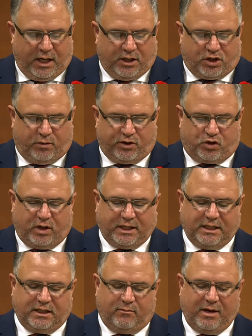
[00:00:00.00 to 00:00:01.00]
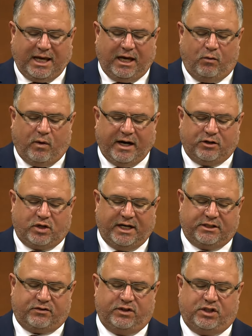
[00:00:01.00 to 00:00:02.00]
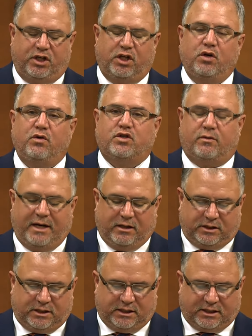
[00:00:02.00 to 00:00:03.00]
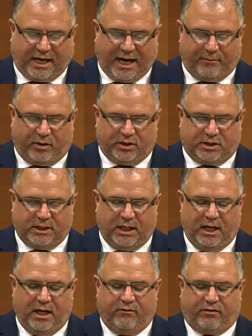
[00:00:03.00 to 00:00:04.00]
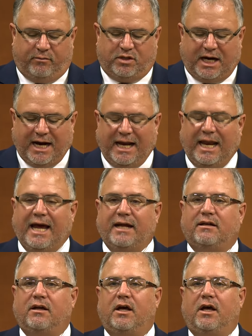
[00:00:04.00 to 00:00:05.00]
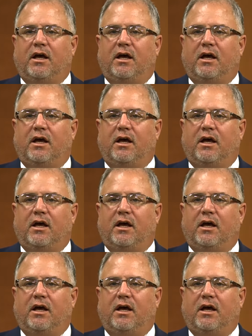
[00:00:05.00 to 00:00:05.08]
She was tricked into making wire transfers in huge amounts to scammers from Thailand,